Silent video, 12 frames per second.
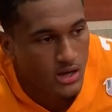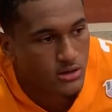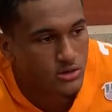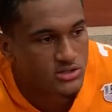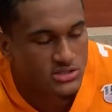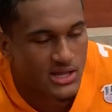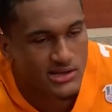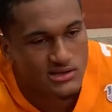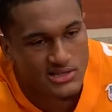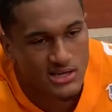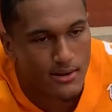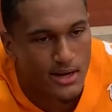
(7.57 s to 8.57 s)
You know, just like
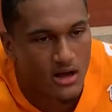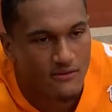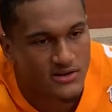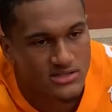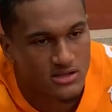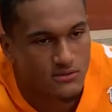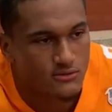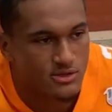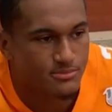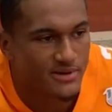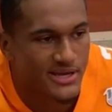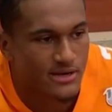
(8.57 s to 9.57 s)
you said, my confidence level
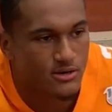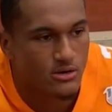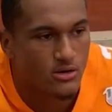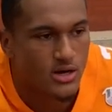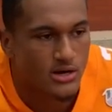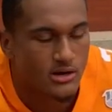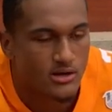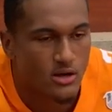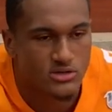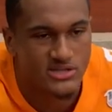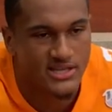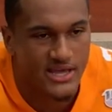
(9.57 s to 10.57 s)
is big. You know,
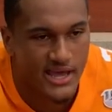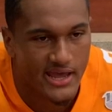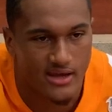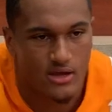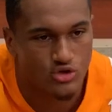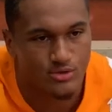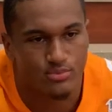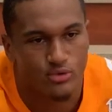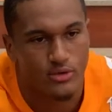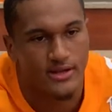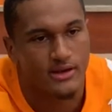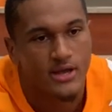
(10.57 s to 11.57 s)
Coach D.A., Coach
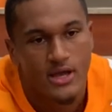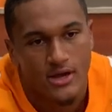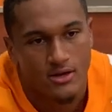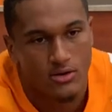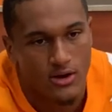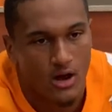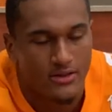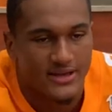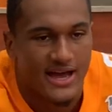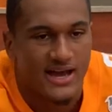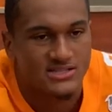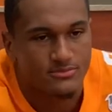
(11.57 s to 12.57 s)
Pruitt, you know, and all the
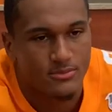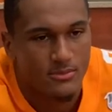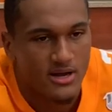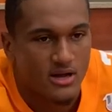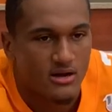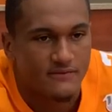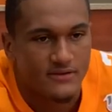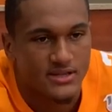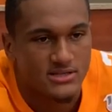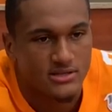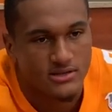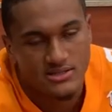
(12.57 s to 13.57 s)
guys that built my
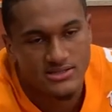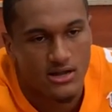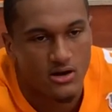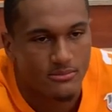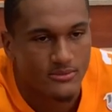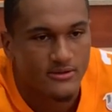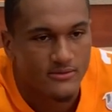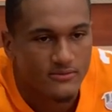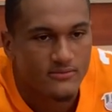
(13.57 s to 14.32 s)
confidence and stayed on me.